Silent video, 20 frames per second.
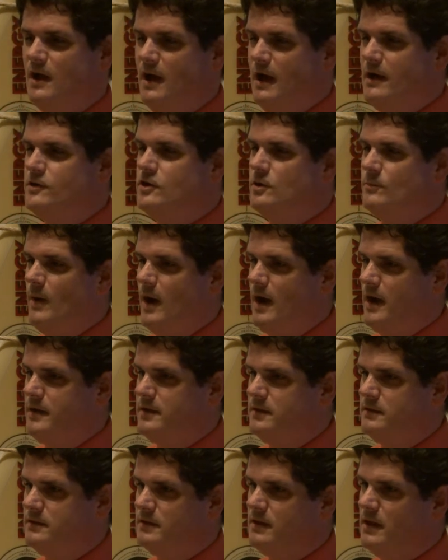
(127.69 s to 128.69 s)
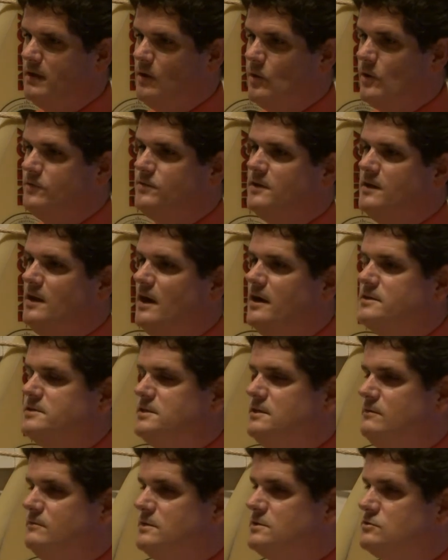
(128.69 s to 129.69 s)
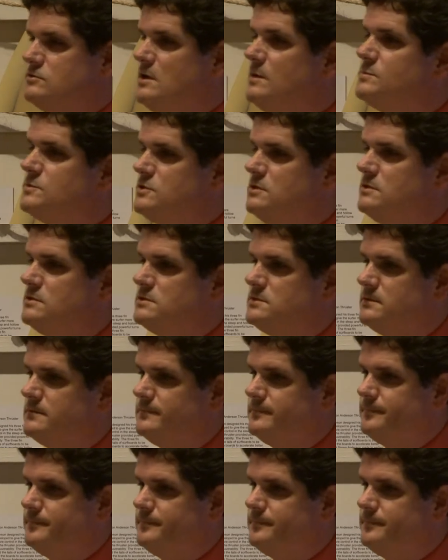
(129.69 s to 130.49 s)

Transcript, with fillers: undermining the orthodoxy of the scriptures.